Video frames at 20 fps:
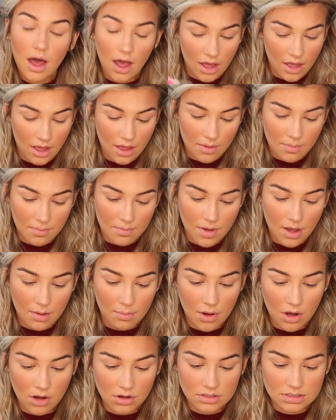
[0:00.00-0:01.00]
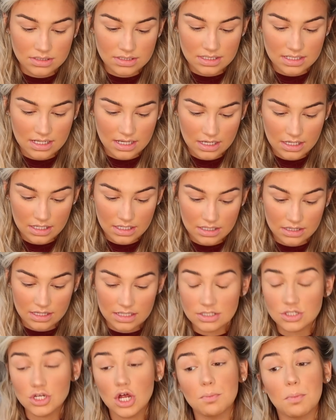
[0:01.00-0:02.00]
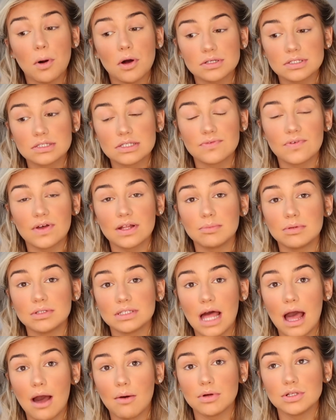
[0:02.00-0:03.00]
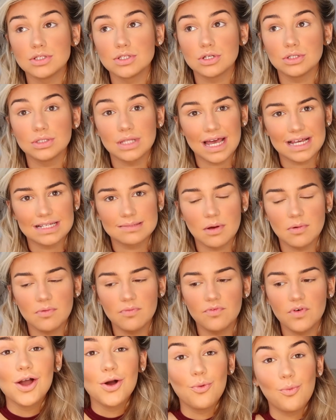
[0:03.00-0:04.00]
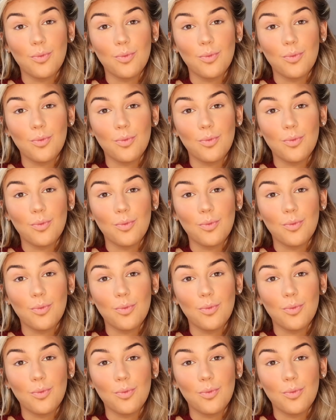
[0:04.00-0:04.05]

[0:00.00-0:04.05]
a box. There's no boxes available now until next month.